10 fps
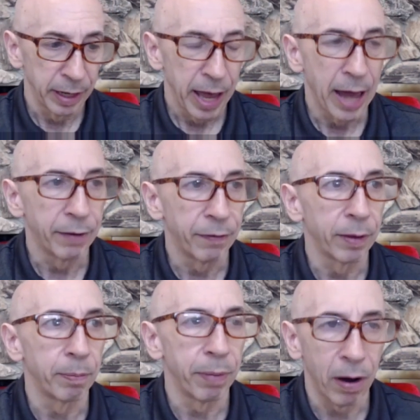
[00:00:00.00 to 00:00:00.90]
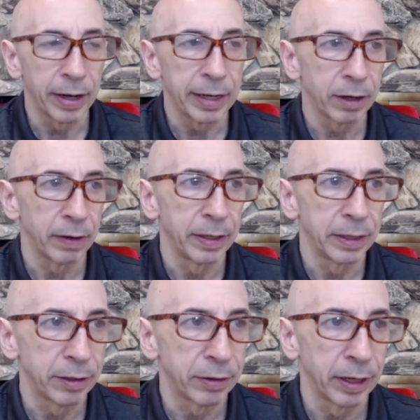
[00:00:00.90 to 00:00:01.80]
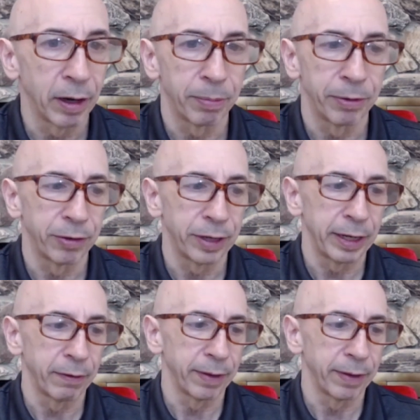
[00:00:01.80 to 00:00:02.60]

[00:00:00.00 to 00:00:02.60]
And if the parties are insisting on proceeding